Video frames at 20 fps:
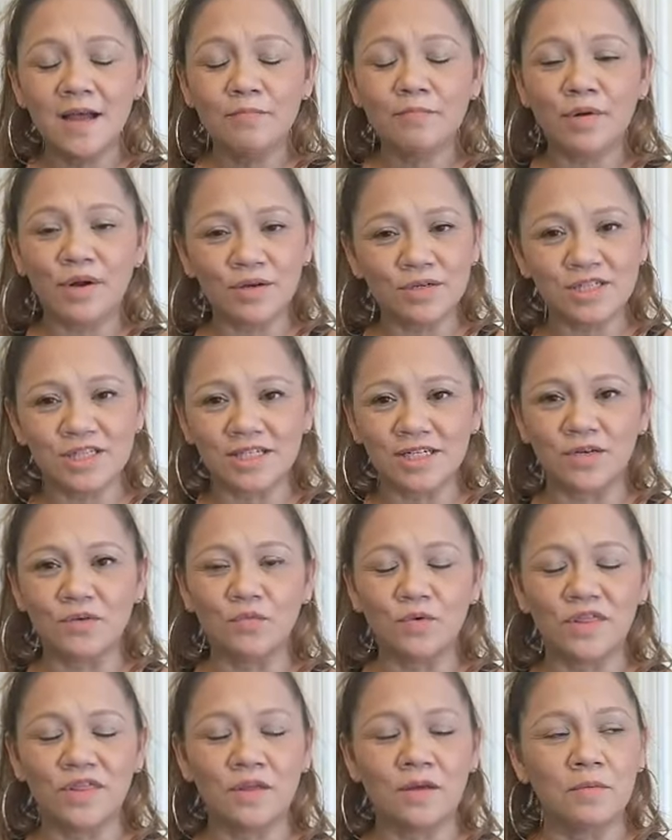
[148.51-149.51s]
person
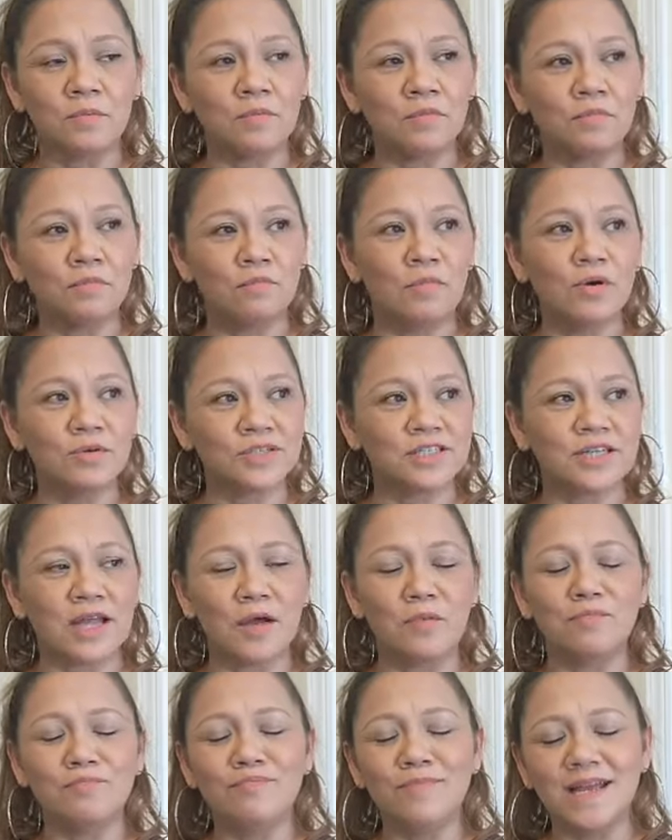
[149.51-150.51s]
with the most
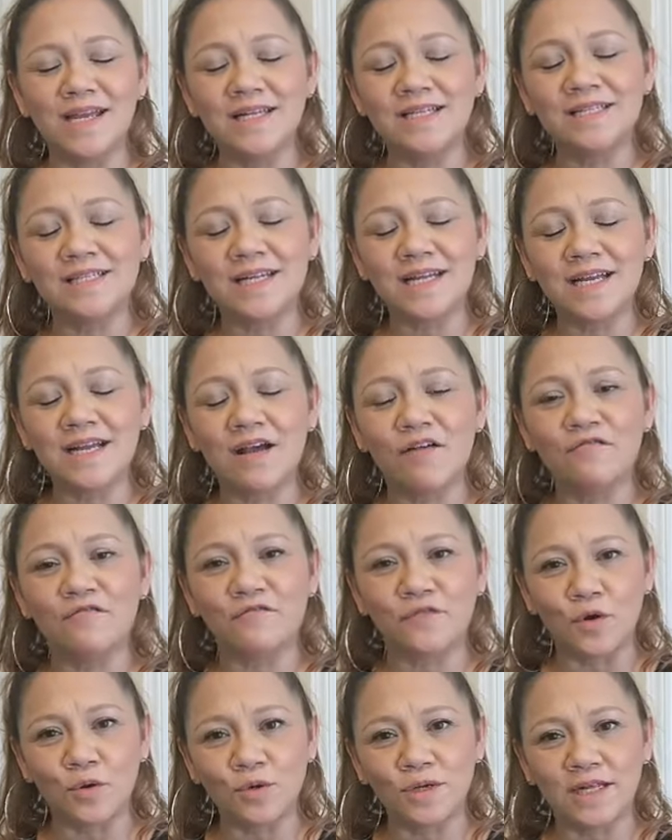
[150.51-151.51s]
amazing
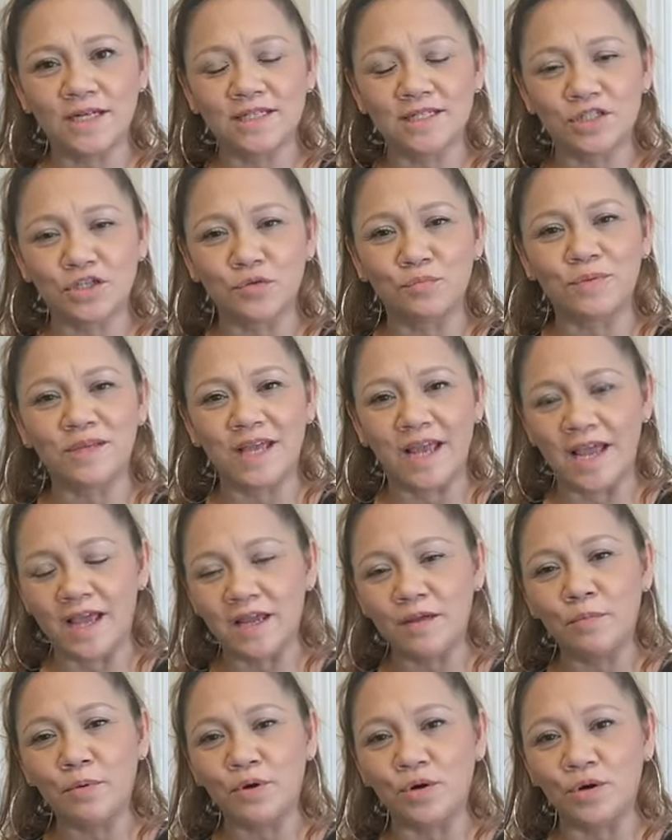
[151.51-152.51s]
focus to be
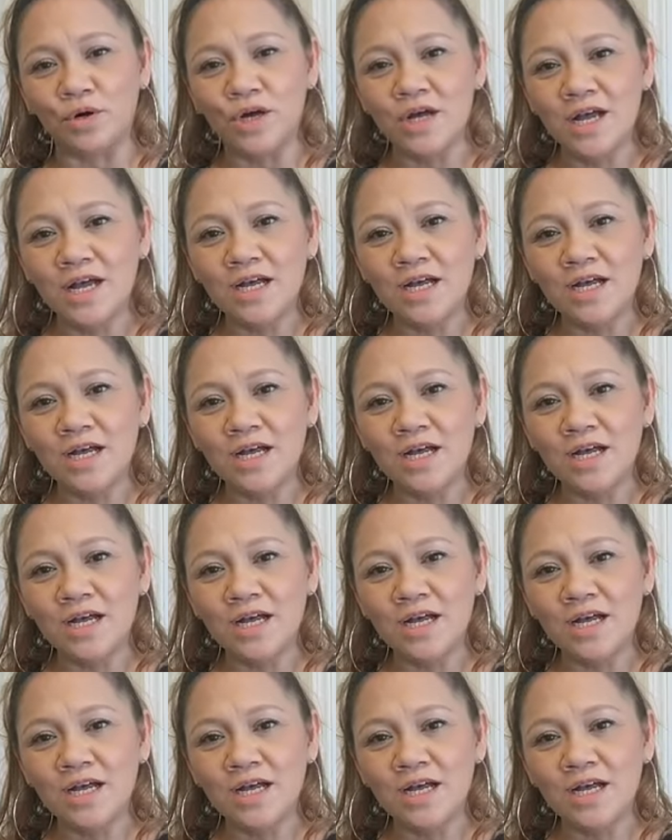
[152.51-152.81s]
able